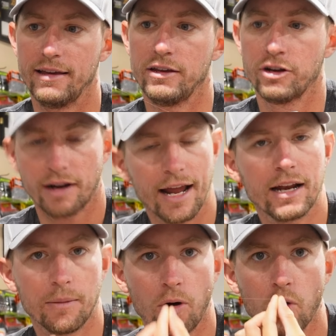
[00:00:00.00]
you're going to end
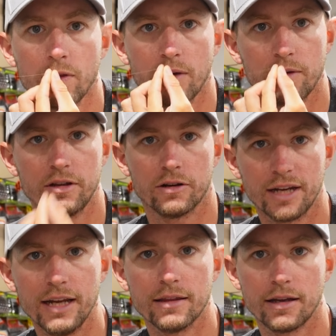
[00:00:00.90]
up holding it with your
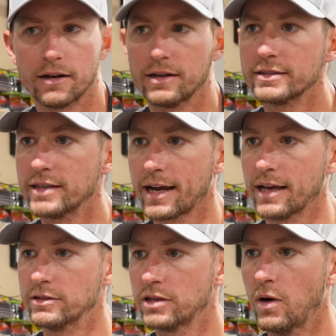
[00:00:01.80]
teeth here in a
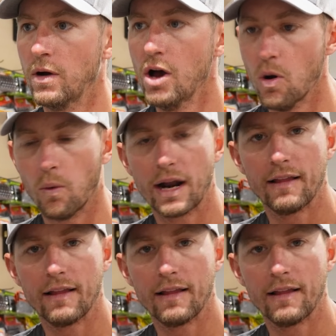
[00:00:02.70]
second. So what I